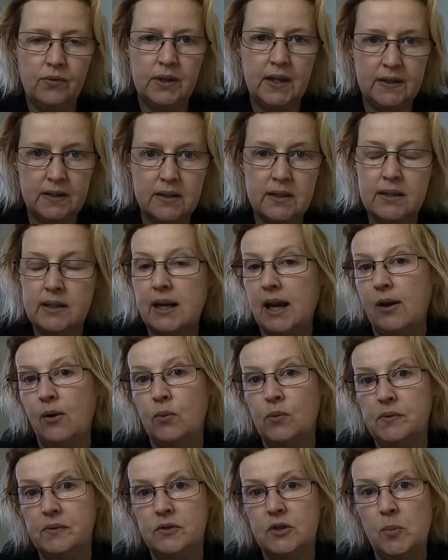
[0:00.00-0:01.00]
there's a
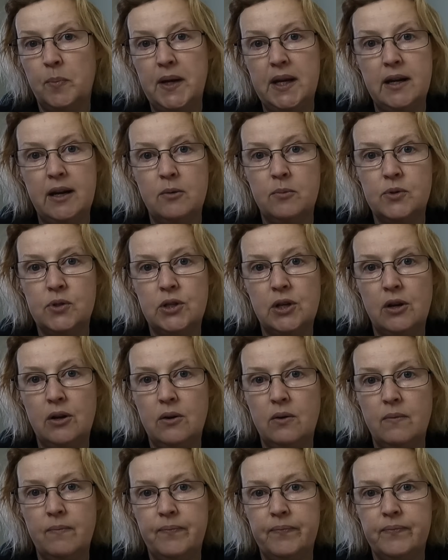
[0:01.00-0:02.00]
skill to being able
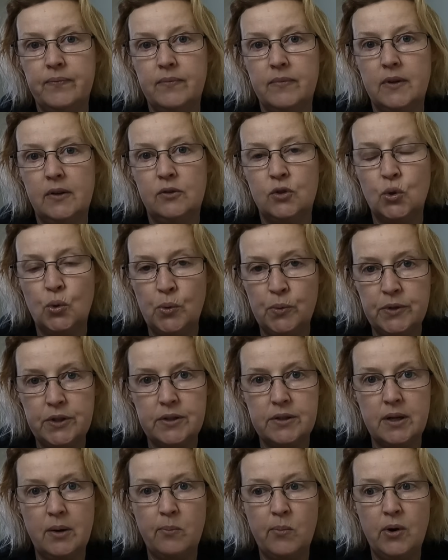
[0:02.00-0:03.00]
to talk
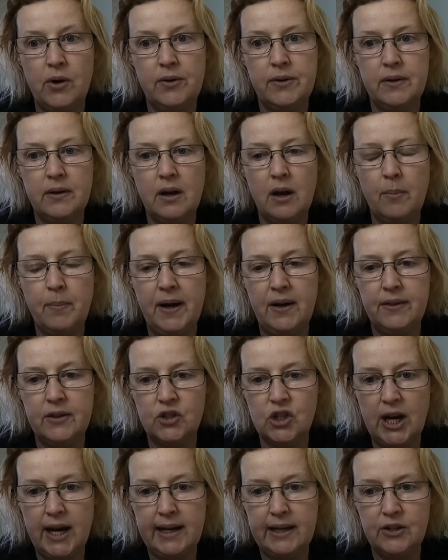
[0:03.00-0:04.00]
to someone about the
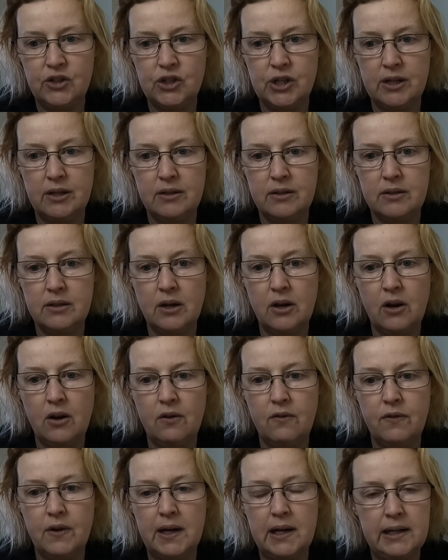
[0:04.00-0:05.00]
challenges
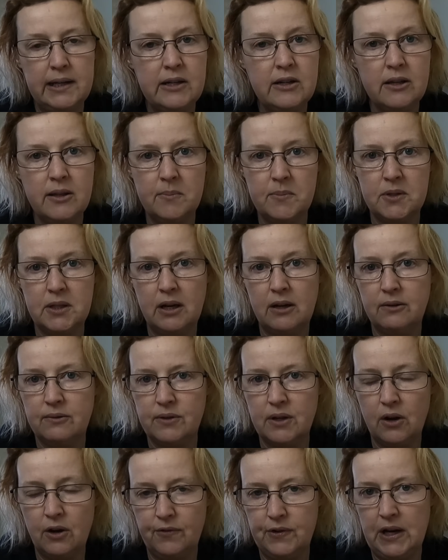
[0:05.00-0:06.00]
of cleaning
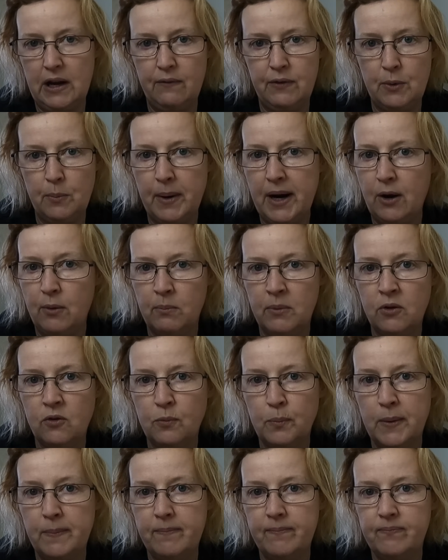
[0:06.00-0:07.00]
themselves after having a bowel
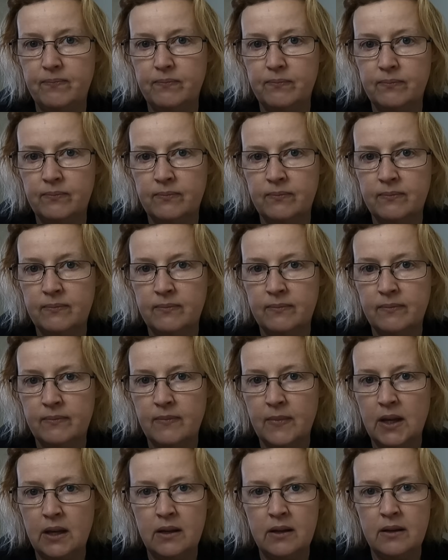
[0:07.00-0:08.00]
movement.
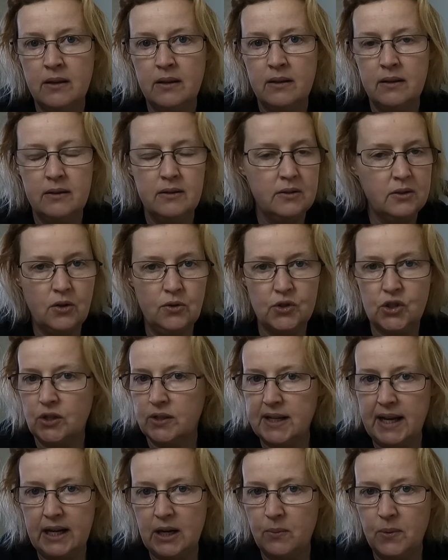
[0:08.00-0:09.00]
It's not
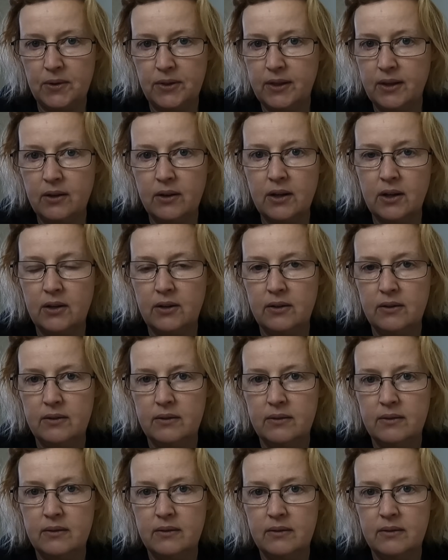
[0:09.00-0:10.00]
just anyone that can
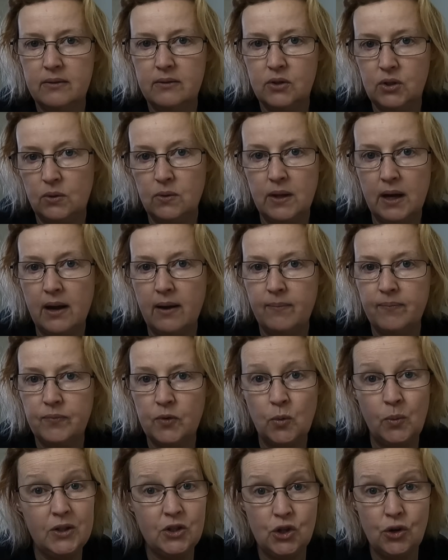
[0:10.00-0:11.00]
do that,
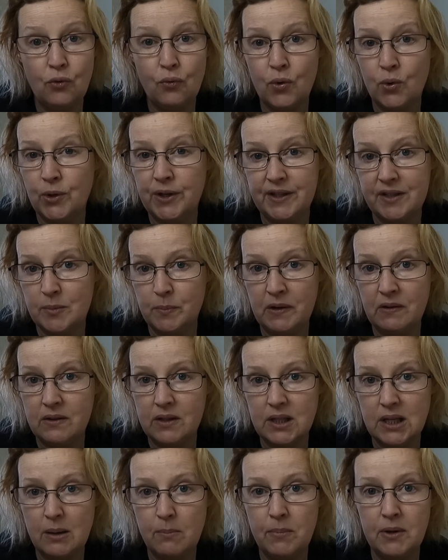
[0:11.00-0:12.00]
which you're all
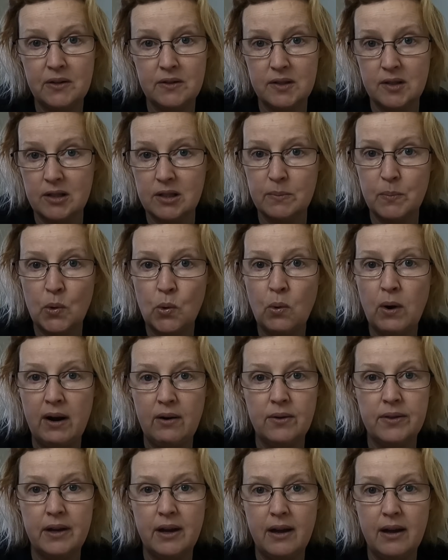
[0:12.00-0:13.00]
experiencing because the support
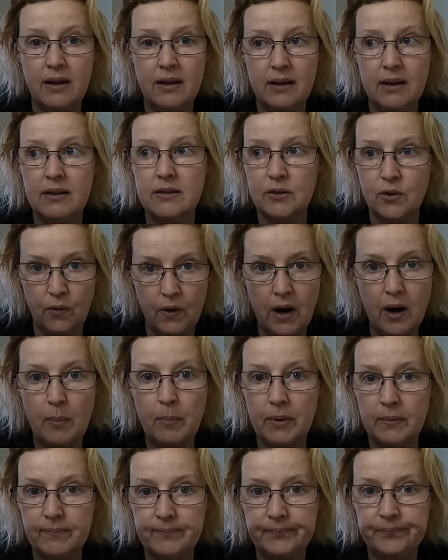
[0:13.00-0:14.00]
out there is
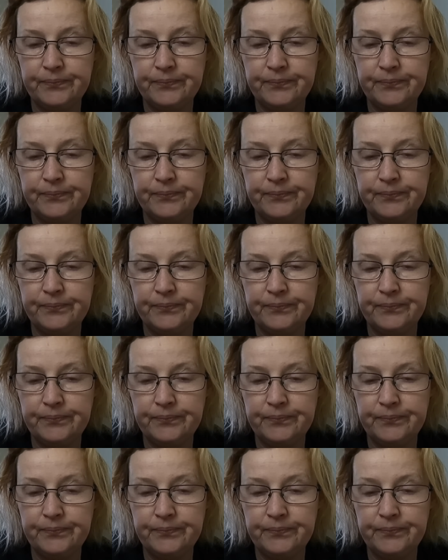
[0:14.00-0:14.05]
crap.